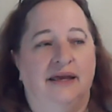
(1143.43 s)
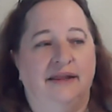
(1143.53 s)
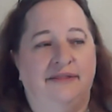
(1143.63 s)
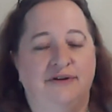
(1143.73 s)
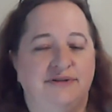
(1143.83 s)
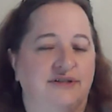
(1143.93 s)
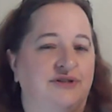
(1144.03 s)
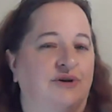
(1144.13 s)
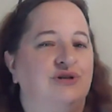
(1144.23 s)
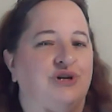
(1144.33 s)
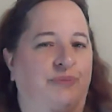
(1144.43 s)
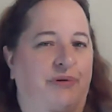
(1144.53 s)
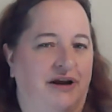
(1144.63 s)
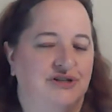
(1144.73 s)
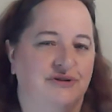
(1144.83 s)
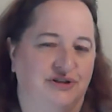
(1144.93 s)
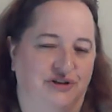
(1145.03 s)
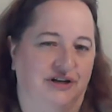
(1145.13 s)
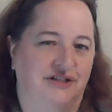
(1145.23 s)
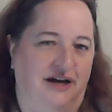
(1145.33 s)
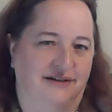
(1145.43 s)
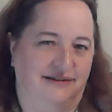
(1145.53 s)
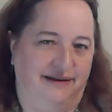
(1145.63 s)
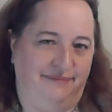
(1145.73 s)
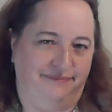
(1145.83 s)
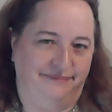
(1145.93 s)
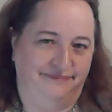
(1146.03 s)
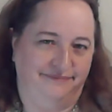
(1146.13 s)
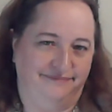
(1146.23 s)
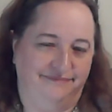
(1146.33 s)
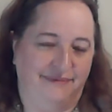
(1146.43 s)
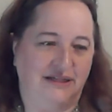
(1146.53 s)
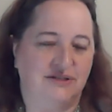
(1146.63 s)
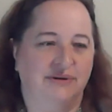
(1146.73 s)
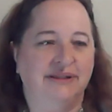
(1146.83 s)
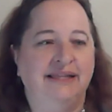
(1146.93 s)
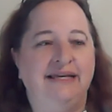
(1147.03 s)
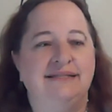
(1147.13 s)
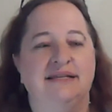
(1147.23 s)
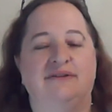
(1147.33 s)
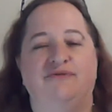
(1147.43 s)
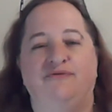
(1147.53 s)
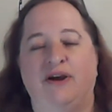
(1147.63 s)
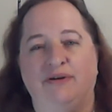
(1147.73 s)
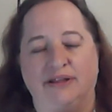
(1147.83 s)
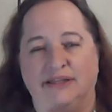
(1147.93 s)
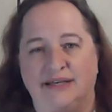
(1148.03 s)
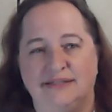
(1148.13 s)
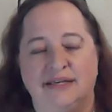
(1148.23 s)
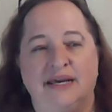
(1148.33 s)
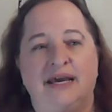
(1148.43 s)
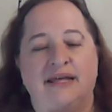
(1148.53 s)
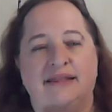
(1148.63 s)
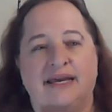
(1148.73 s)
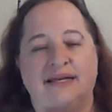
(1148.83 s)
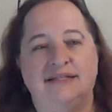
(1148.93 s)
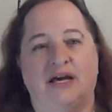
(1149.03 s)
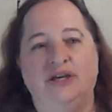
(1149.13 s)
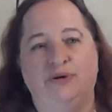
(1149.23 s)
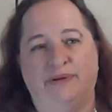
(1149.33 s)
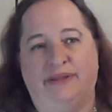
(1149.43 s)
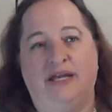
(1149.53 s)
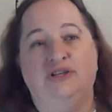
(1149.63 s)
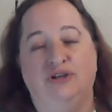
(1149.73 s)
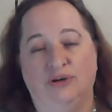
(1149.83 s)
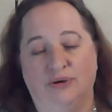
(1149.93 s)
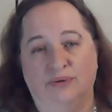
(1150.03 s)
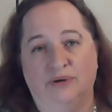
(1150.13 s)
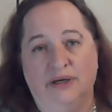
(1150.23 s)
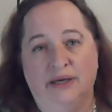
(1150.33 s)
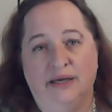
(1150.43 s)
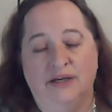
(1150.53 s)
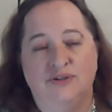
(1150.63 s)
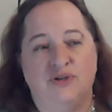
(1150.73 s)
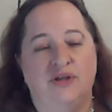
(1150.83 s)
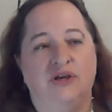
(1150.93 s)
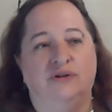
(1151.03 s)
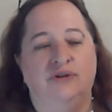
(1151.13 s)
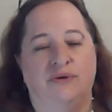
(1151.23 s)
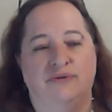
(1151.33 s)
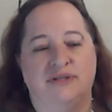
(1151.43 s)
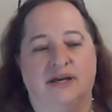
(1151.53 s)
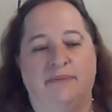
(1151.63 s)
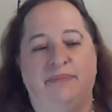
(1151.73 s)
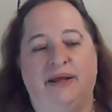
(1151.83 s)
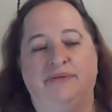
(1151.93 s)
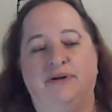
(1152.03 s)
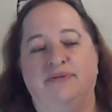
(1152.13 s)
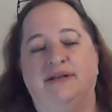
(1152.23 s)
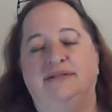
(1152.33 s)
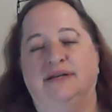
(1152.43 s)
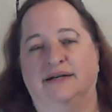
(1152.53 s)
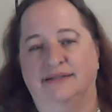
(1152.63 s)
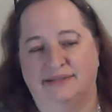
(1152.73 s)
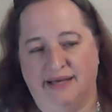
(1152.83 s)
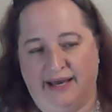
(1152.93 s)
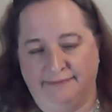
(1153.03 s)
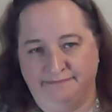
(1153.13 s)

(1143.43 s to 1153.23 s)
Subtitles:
there's a social pressure that you're going to talk to them. And so at the very least, they can tell you what they do so that you'll know there's a company out there that does that.